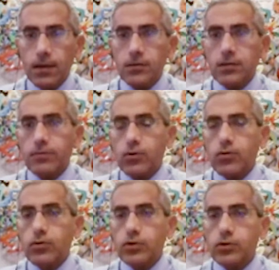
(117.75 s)

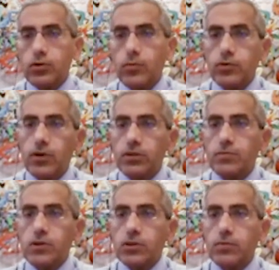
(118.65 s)
Streptococcus pneumonia
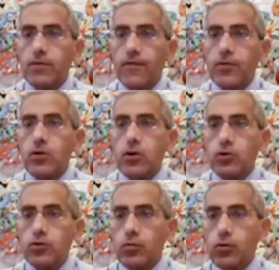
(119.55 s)
responsible for
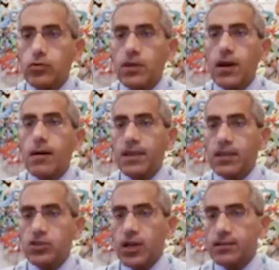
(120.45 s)
pneumonia,
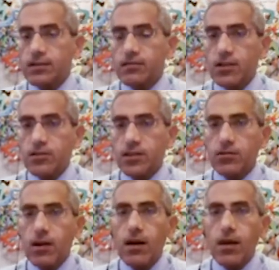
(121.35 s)
meningitis,
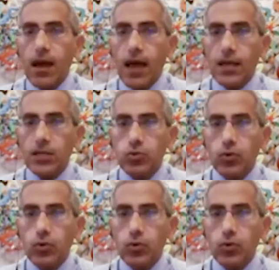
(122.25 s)
etc., as we